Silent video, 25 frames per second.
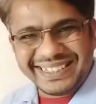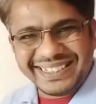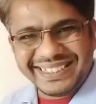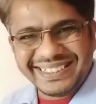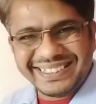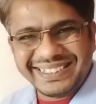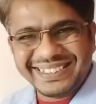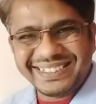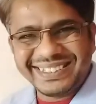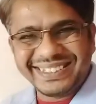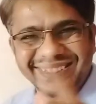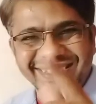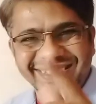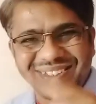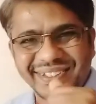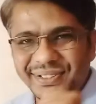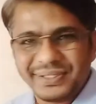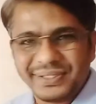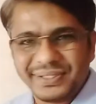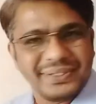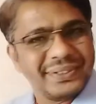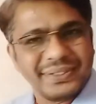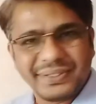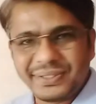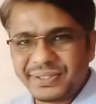Do you understand?
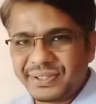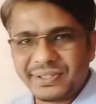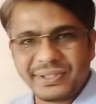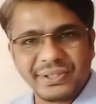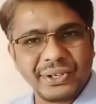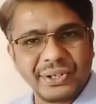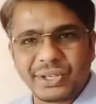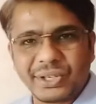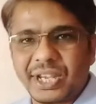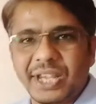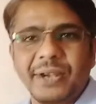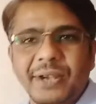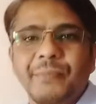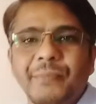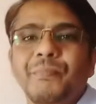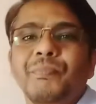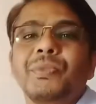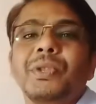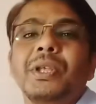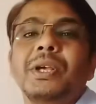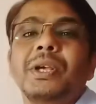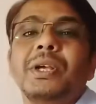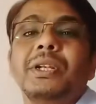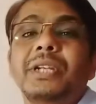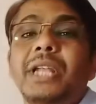
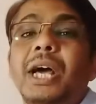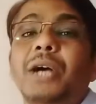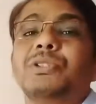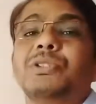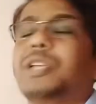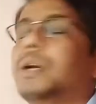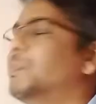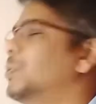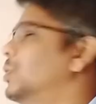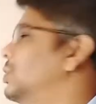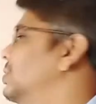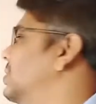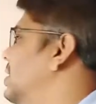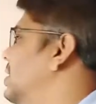Okay.